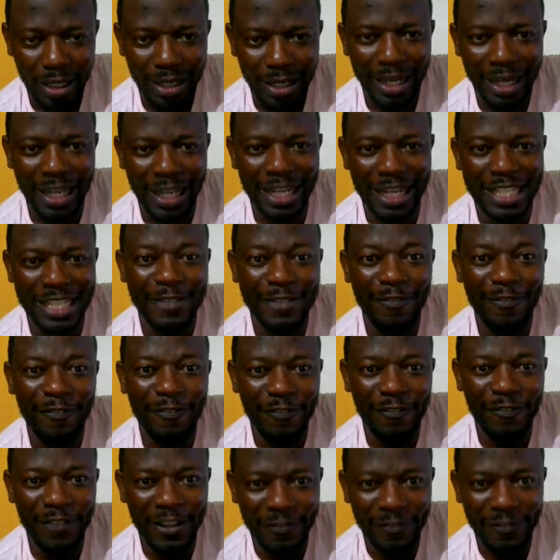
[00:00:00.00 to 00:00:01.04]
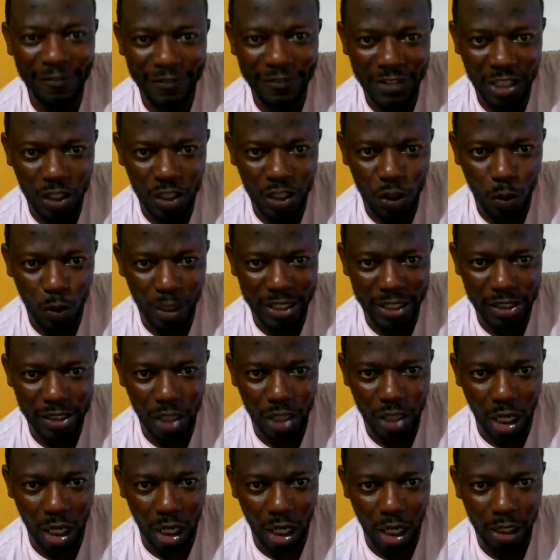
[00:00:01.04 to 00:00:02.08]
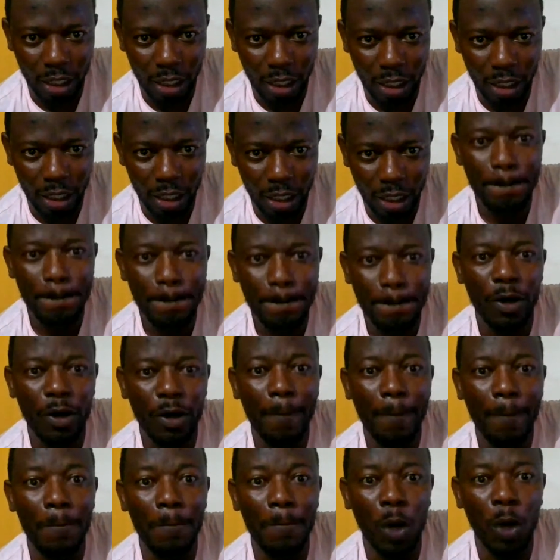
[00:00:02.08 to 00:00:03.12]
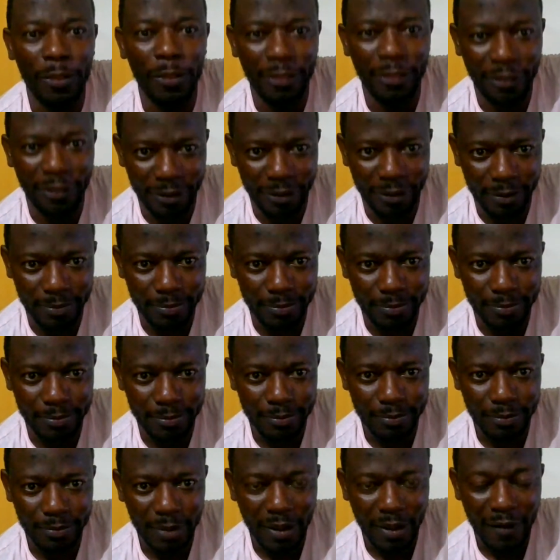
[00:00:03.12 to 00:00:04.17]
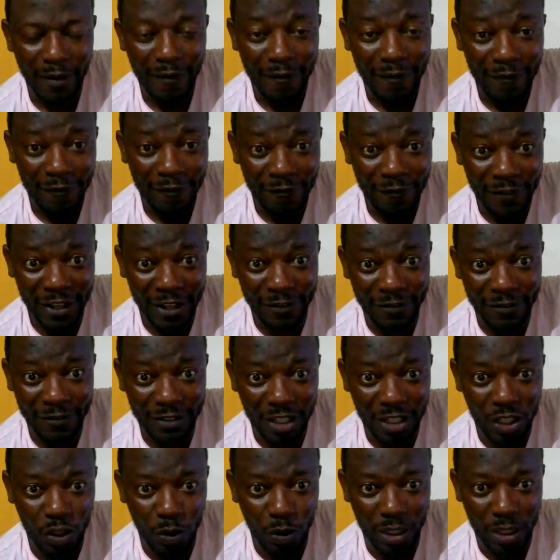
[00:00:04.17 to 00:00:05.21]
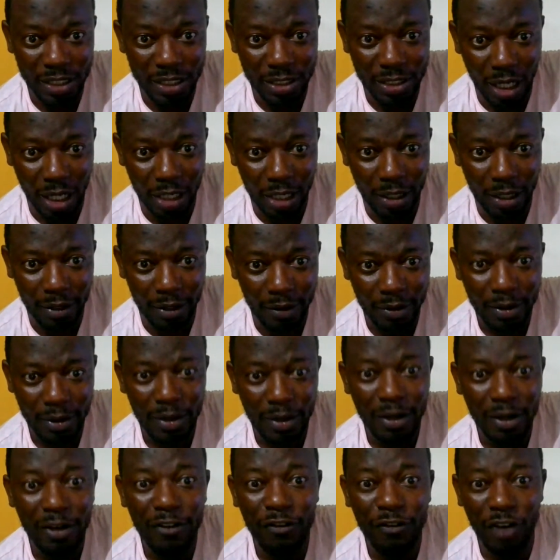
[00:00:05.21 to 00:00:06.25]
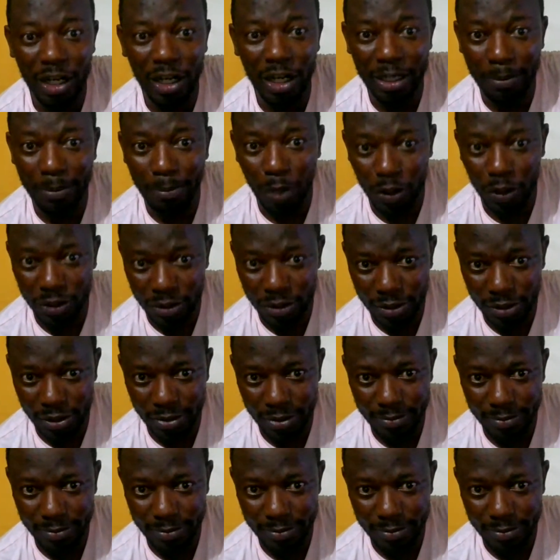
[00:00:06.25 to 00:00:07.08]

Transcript: it is 50 US dollar per month. 50 US dollar for the month.